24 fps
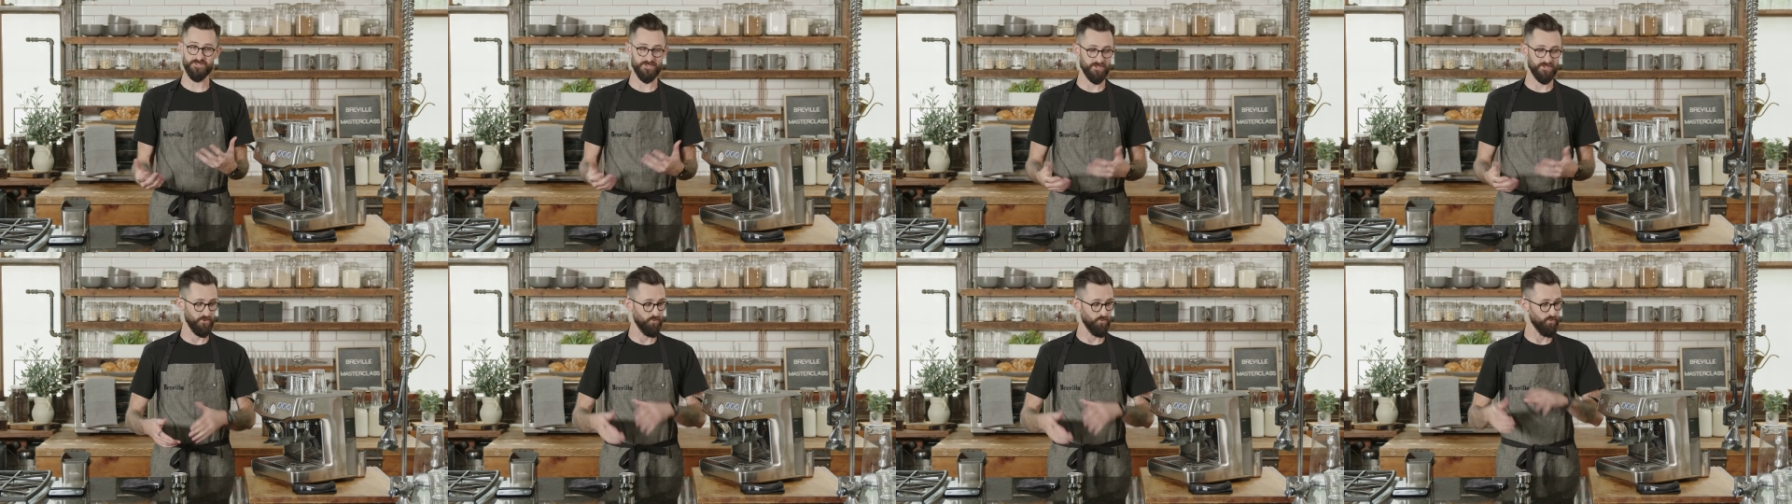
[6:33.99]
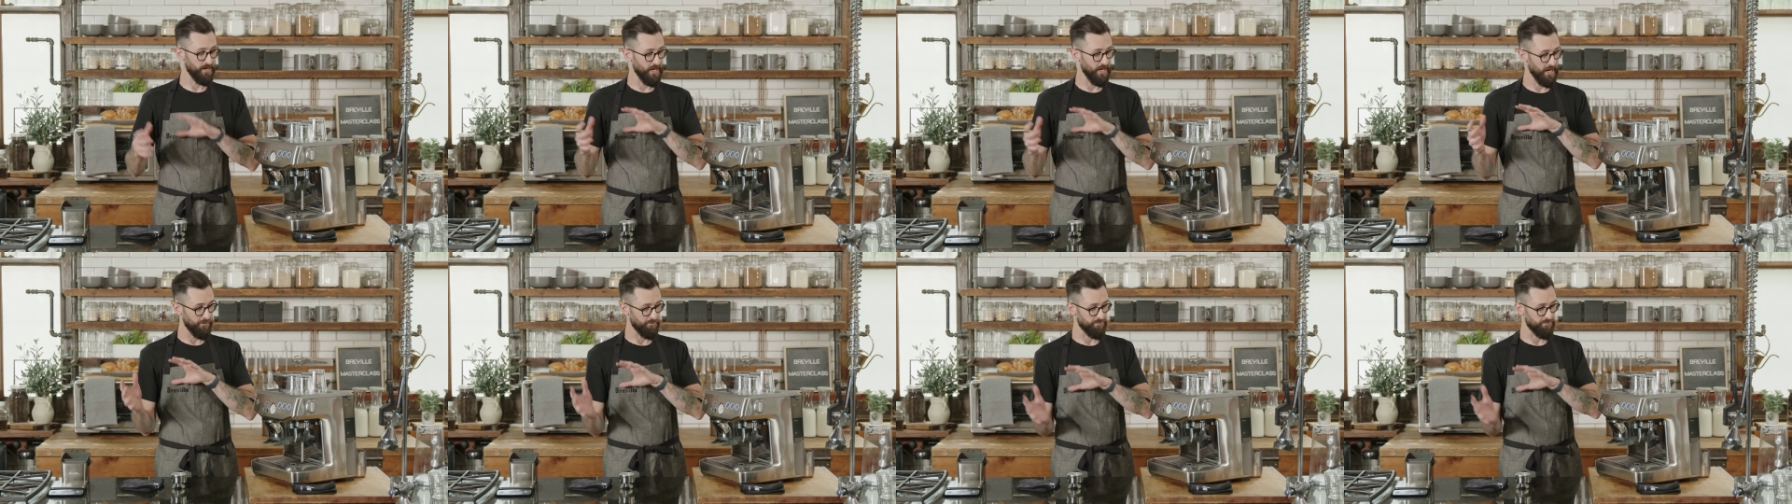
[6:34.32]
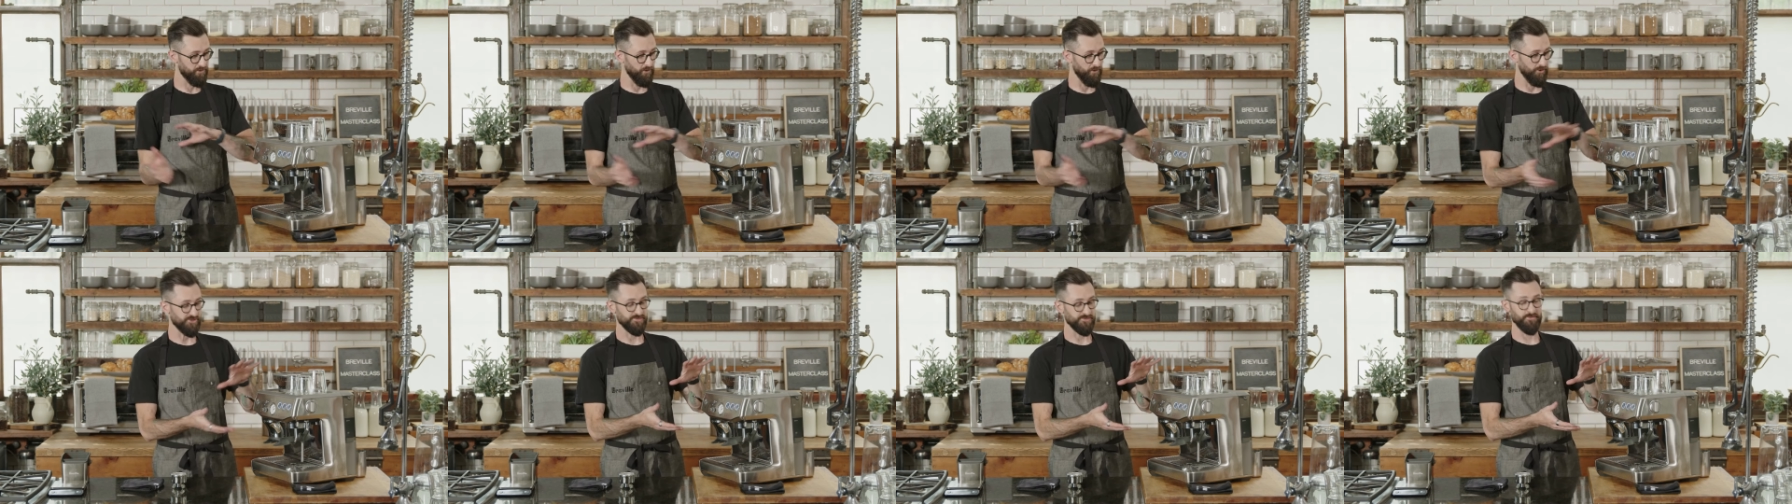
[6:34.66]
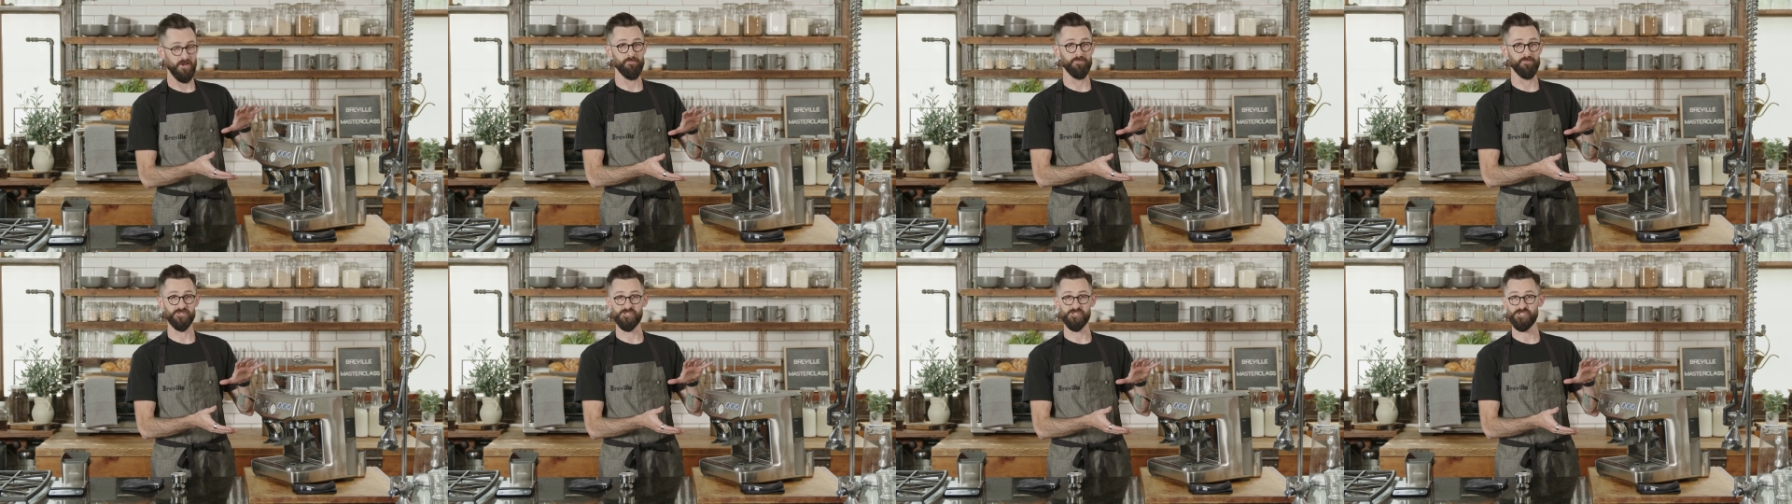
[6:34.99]
so that when I approach
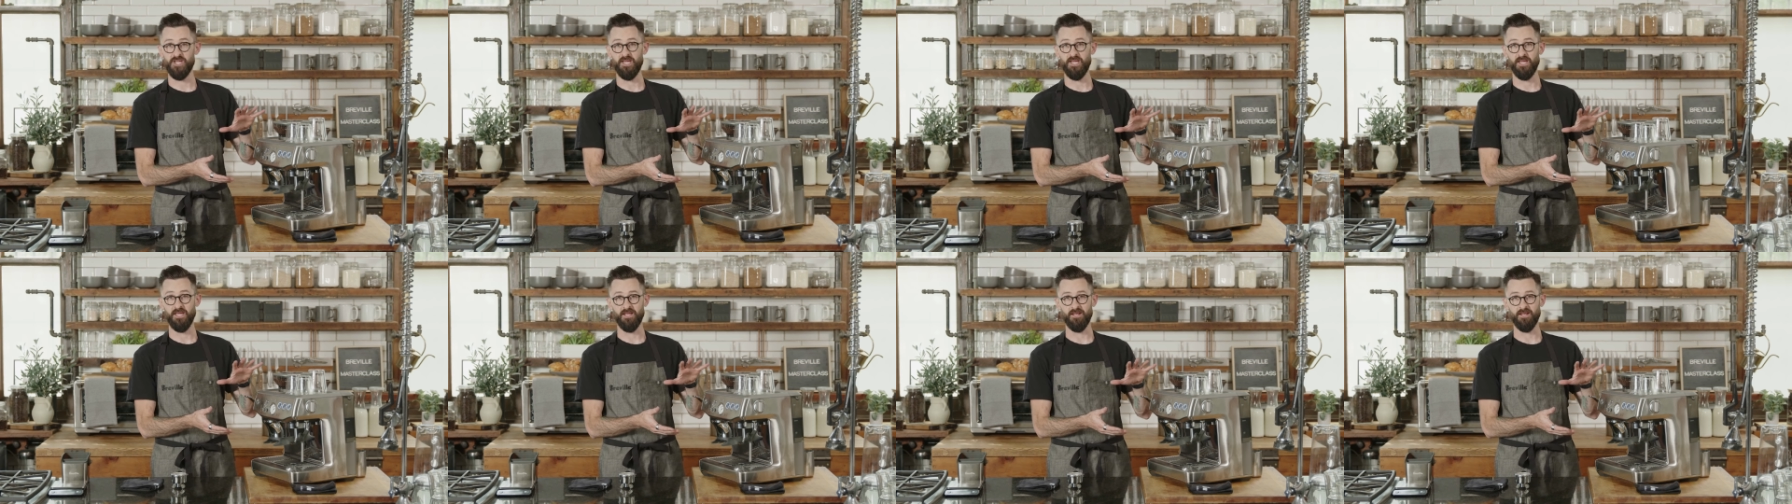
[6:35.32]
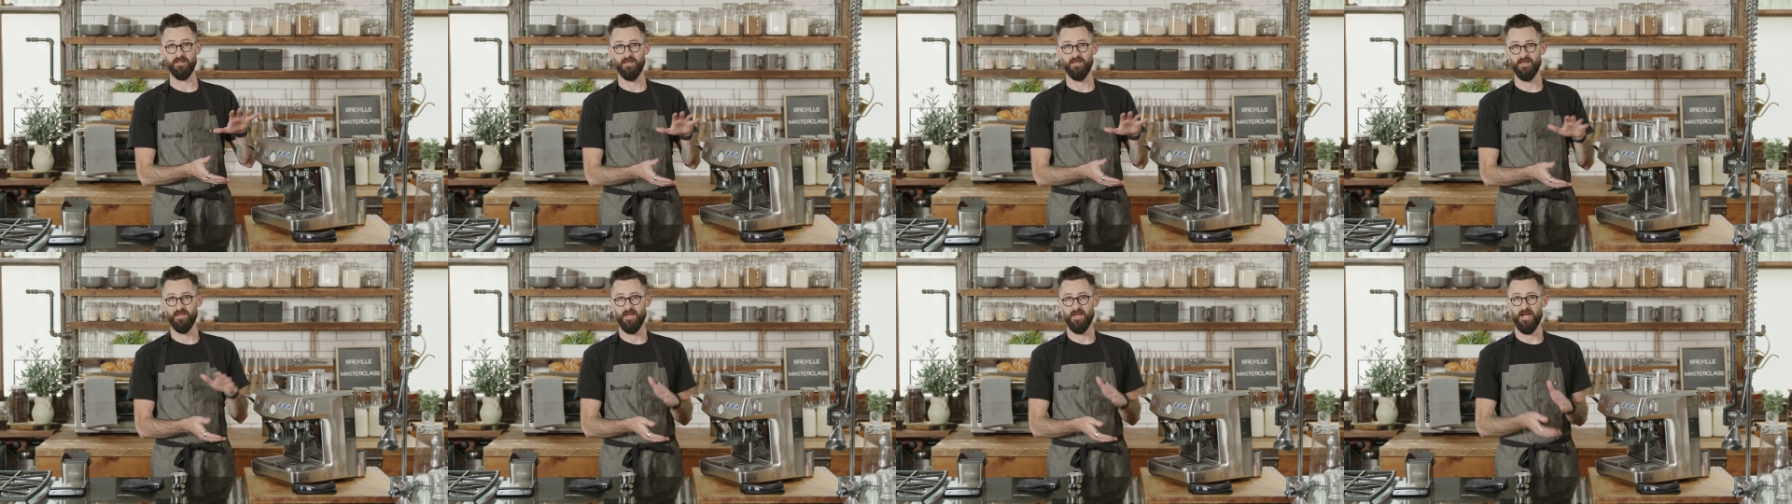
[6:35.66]
my machine,